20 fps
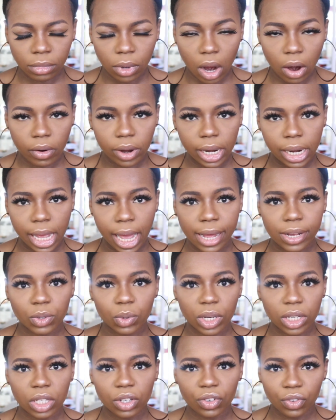currently at
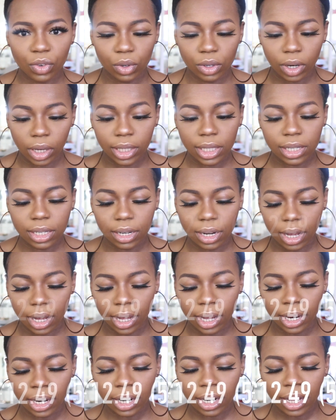
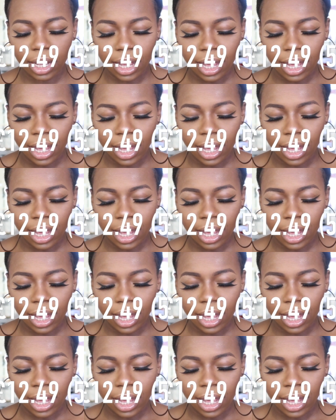£24.99.